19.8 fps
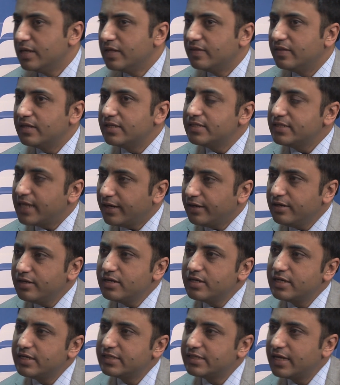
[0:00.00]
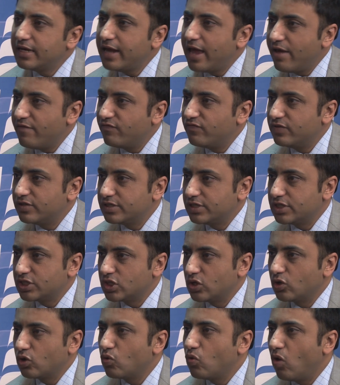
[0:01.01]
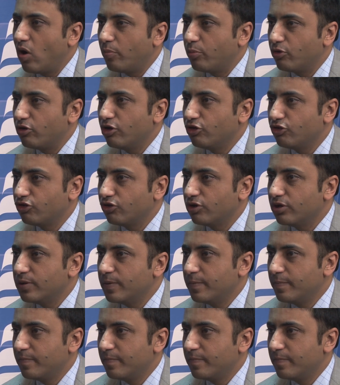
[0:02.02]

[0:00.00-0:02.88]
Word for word: The second is an emphasis on cooperation.